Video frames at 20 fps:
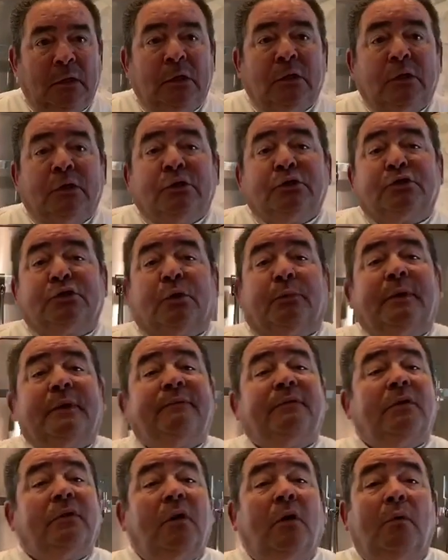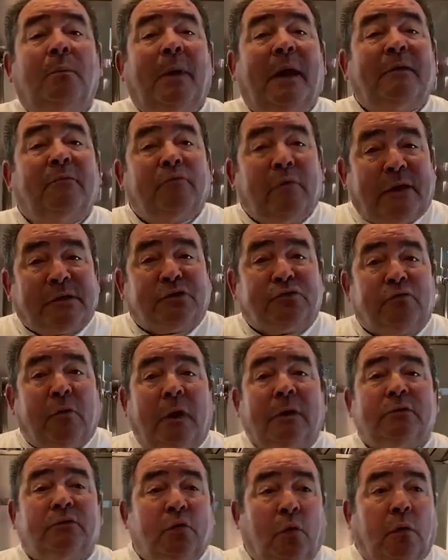So even though my
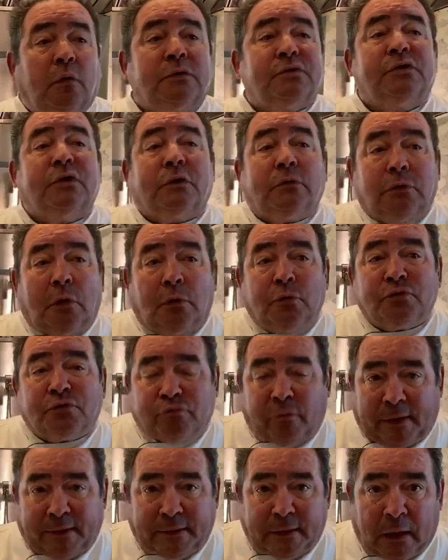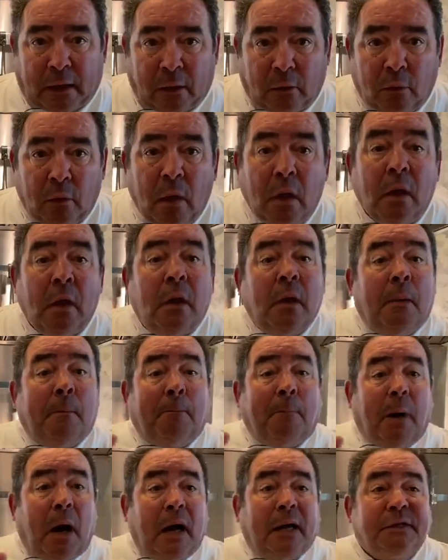restaurant doors are closed right now,
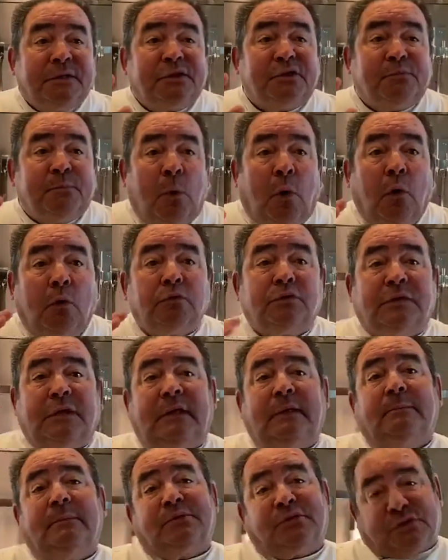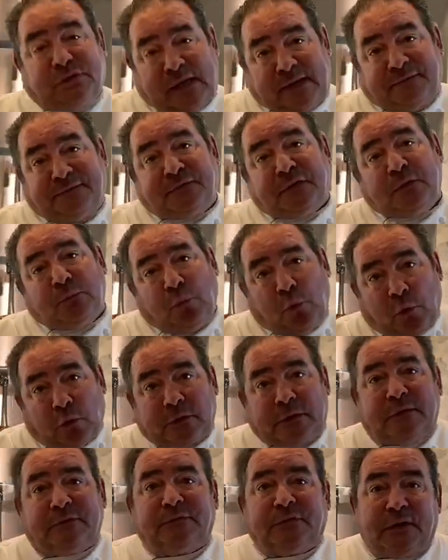my small team is safely
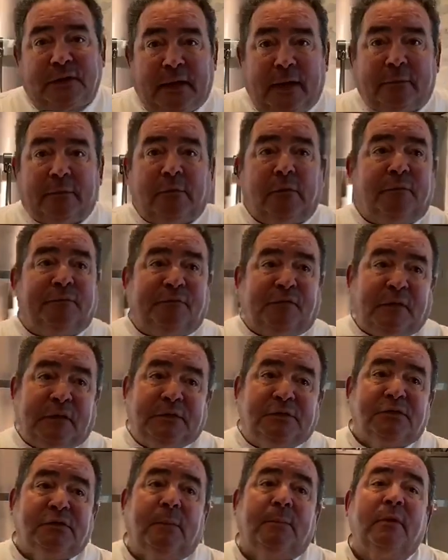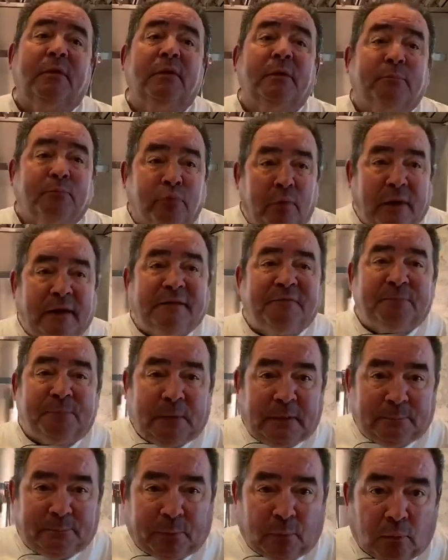working together to feed some of the brave
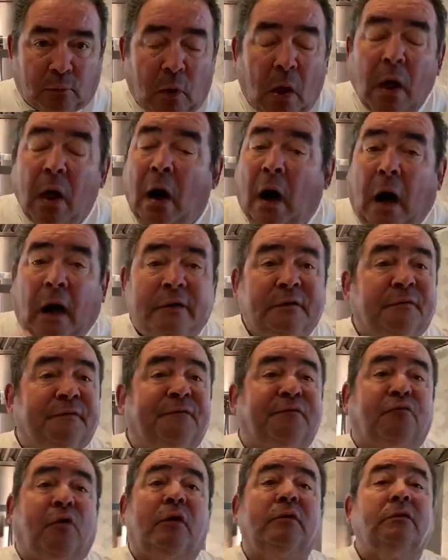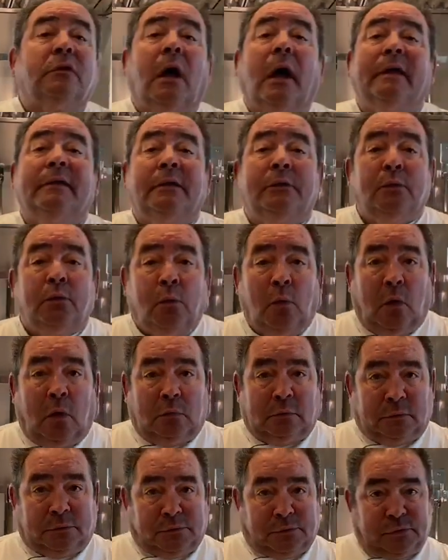people on the front line in New
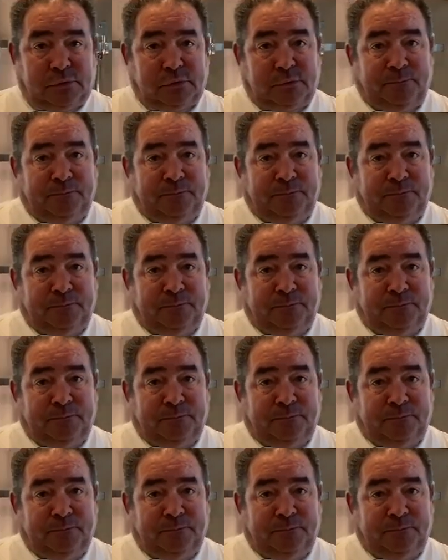Orleans.